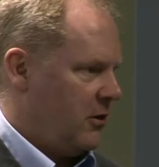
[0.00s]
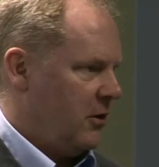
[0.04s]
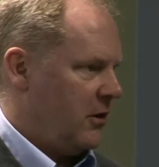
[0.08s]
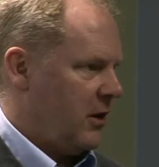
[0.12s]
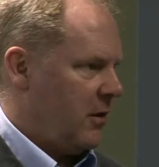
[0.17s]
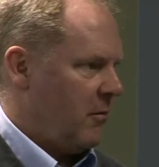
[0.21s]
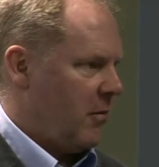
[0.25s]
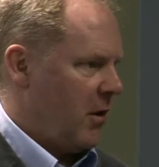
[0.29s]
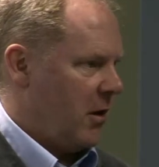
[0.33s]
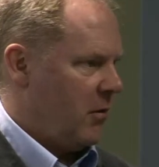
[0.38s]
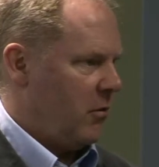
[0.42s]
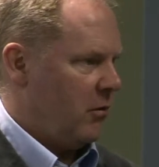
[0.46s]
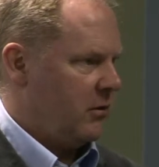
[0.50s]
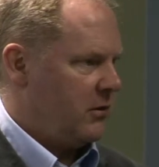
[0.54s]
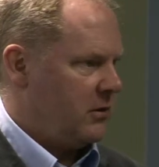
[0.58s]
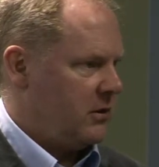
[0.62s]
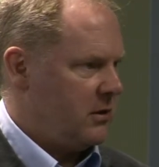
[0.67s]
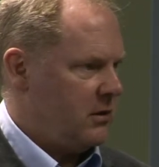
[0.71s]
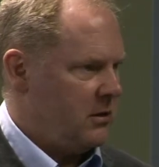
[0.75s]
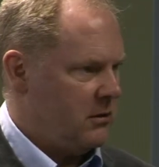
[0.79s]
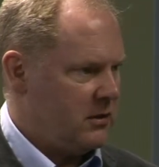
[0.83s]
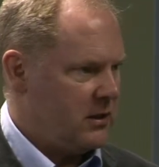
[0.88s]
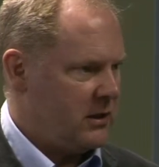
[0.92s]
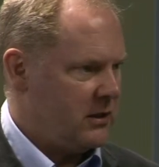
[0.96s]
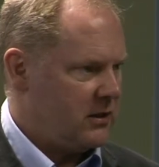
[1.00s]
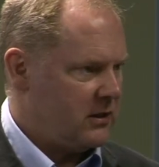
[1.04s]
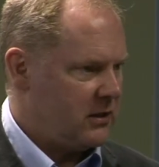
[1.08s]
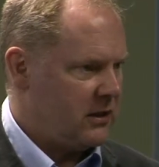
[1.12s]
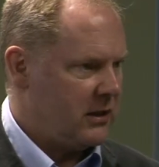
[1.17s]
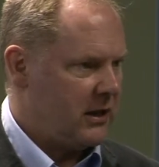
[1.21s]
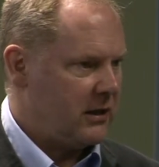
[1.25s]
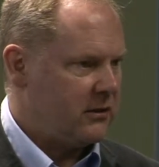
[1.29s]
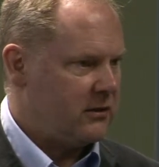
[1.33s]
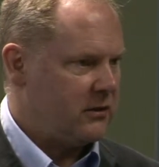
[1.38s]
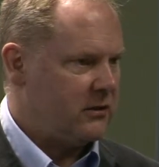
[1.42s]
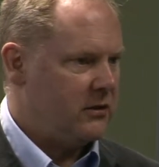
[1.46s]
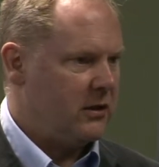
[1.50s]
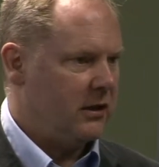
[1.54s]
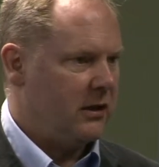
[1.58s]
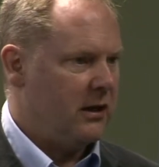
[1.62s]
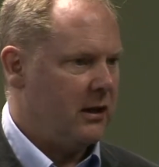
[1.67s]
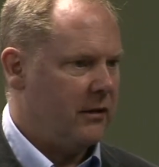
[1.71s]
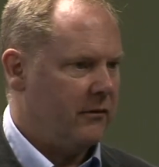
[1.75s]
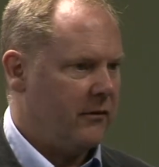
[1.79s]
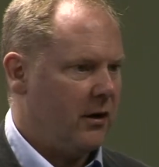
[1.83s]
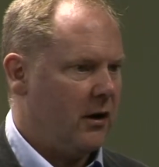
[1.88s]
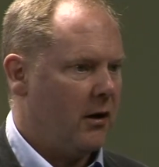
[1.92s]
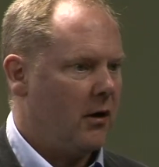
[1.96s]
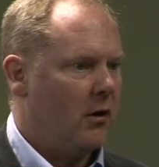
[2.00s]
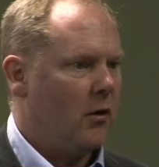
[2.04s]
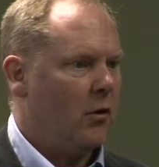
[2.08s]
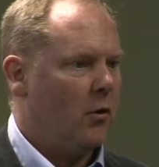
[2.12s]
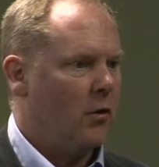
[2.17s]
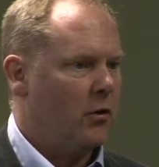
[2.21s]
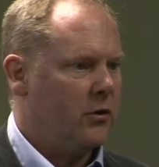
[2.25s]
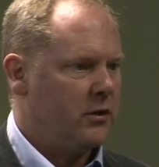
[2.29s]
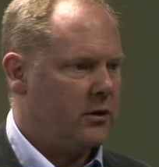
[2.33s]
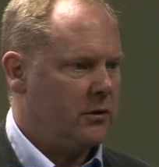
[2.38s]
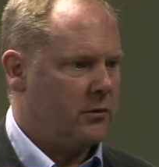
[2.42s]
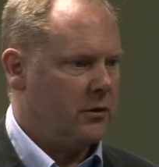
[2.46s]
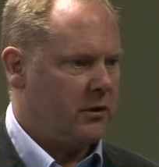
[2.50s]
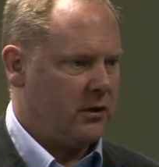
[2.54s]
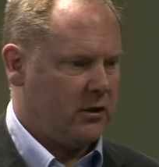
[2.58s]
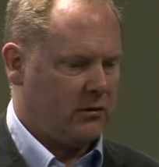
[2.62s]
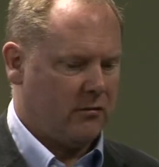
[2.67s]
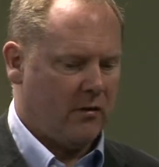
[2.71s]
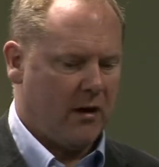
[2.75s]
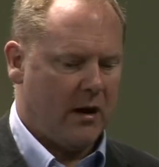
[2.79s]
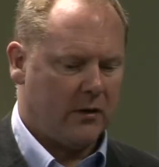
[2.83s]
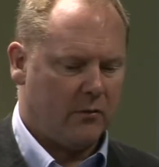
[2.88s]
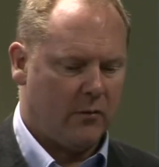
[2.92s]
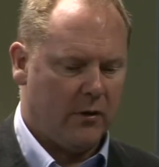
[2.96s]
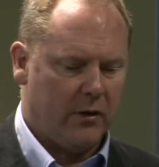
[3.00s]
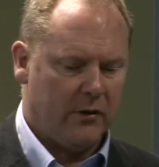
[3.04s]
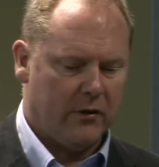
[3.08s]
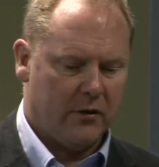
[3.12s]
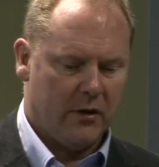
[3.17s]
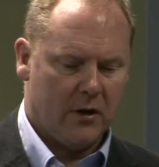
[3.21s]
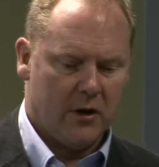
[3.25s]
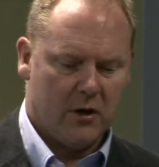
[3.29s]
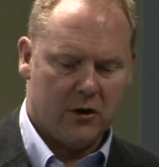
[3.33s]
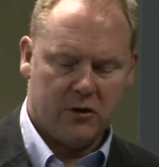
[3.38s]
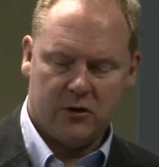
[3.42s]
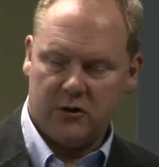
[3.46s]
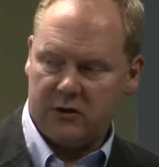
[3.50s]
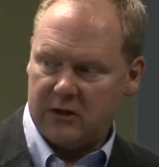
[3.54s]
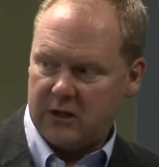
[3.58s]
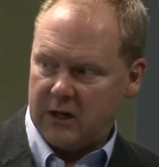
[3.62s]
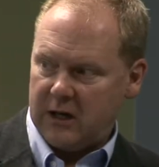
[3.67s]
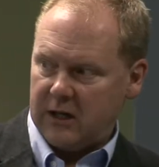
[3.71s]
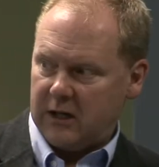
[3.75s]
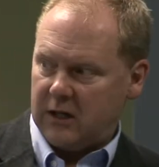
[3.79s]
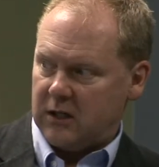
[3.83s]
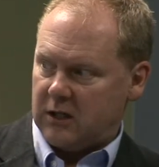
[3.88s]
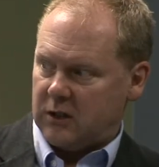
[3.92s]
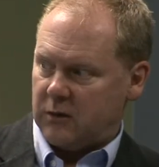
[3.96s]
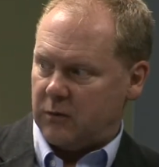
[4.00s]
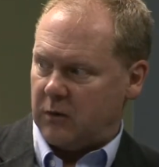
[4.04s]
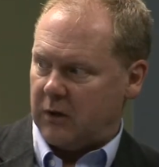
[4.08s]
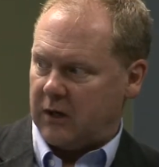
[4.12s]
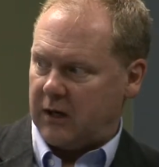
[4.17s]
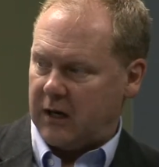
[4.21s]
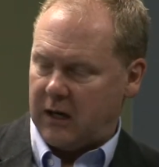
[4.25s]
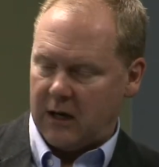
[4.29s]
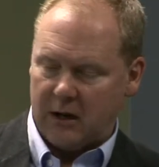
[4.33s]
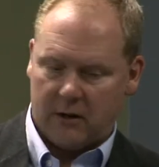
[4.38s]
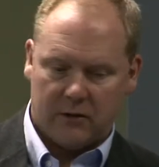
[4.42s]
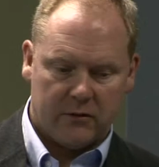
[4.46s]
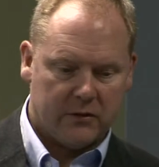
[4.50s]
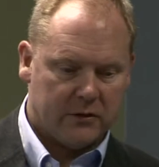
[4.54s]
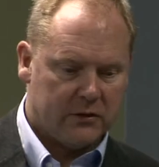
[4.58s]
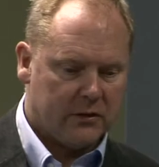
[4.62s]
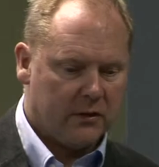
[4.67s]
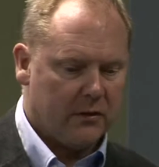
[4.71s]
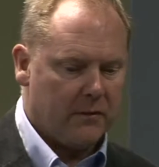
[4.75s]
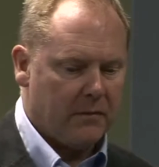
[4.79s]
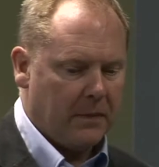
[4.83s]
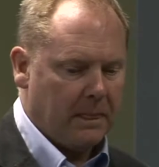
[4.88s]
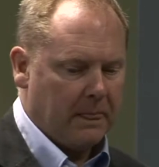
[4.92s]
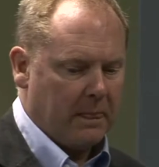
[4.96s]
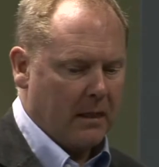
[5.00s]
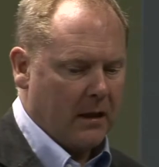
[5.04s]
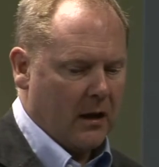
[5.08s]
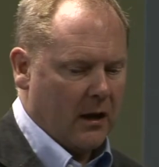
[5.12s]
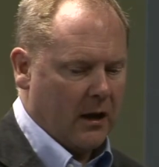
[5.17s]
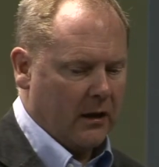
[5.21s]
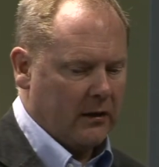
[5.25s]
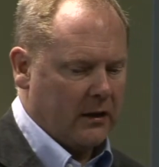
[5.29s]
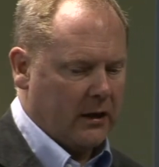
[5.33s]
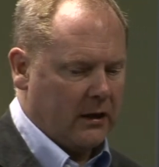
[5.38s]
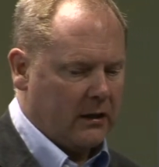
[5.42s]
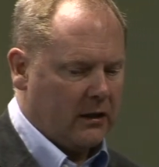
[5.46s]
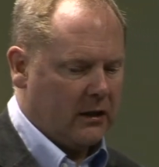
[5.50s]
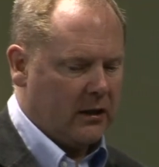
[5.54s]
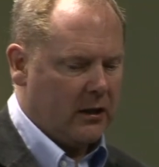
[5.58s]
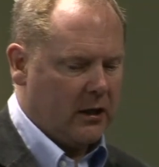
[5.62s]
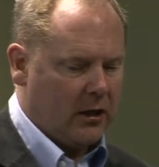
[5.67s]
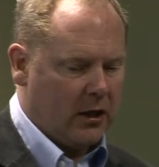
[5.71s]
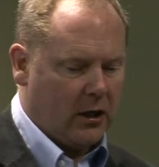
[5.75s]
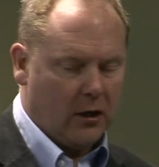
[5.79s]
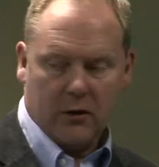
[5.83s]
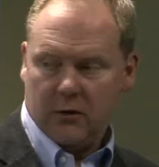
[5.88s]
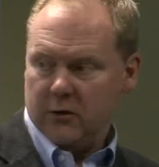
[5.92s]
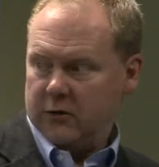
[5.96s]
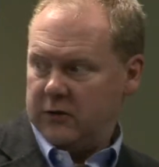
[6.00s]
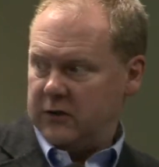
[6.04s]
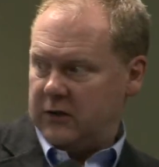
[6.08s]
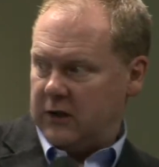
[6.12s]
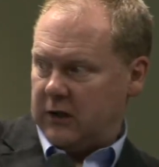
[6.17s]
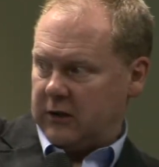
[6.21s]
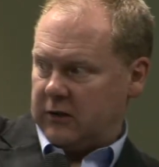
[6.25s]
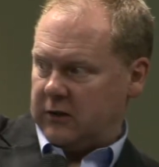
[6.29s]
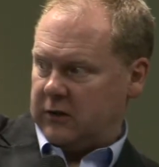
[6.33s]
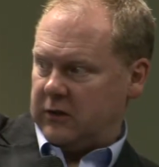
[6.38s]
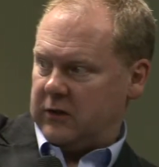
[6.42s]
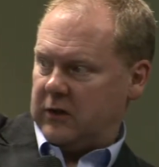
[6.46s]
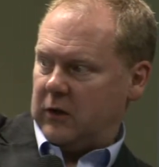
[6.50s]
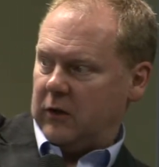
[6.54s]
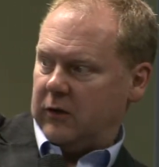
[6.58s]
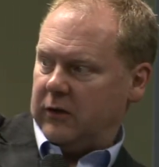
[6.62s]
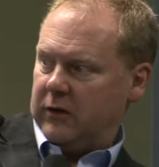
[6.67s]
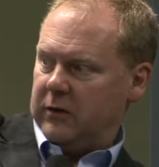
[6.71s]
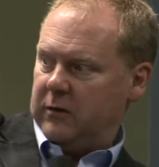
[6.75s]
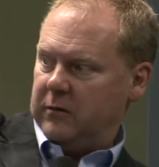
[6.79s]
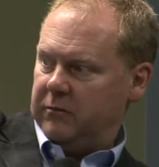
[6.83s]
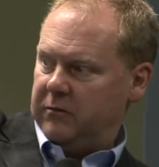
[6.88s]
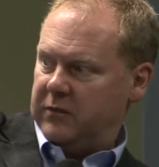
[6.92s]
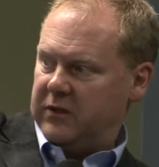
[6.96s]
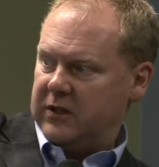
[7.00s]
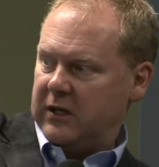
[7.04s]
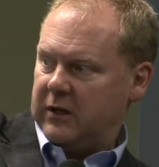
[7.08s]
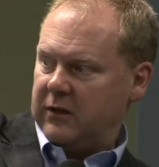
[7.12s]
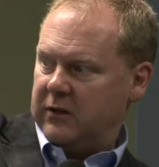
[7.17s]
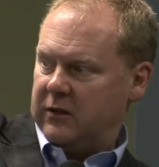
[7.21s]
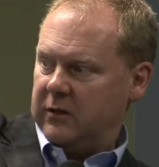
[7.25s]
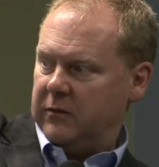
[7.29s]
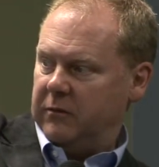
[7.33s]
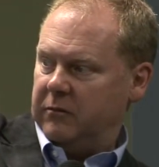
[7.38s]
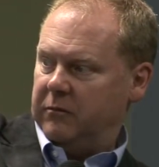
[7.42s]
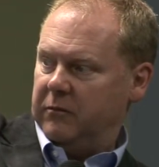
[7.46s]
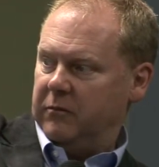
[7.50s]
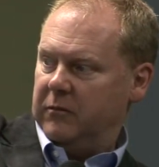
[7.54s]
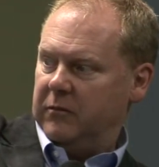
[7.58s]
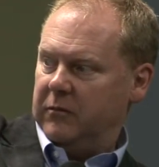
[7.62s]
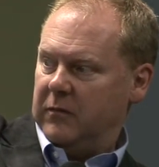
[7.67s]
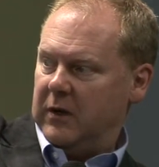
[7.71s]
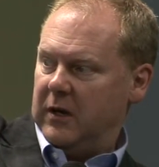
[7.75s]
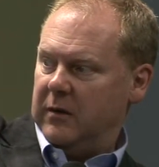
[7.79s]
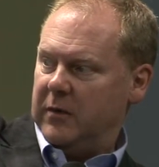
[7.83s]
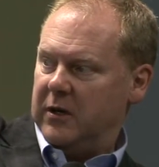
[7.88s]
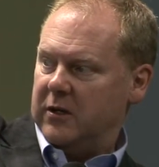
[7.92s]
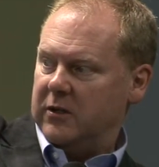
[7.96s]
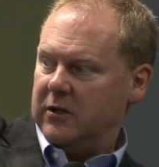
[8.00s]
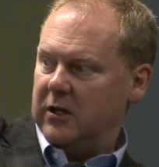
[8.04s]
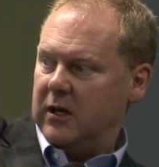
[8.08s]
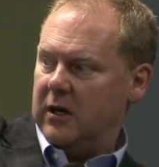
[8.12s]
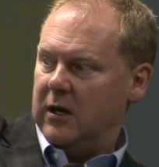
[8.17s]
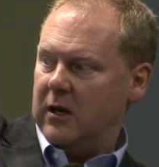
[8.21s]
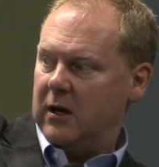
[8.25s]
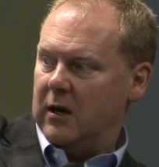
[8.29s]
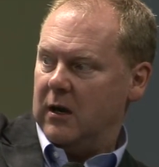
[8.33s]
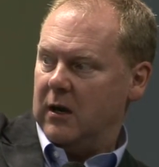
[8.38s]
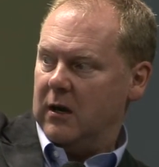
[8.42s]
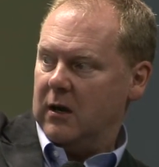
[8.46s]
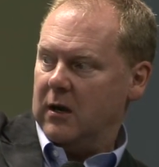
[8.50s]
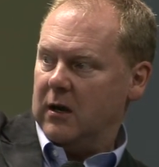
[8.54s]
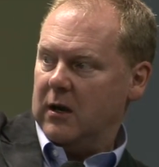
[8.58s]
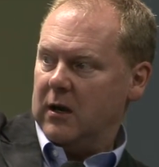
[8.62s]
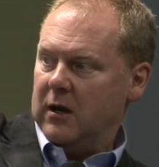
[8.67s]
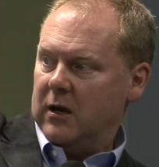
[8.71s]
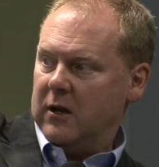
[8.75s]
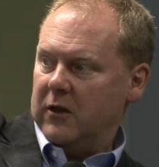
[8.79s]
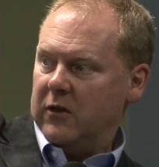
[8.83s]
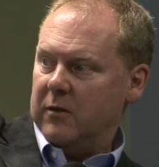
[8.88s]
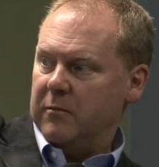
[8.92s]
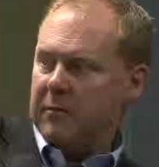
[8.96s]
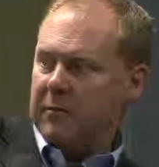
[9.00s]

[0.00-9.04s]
that they might want to use the internet to deliver or to interact with should take into account. And that will include such as on the centre image here, the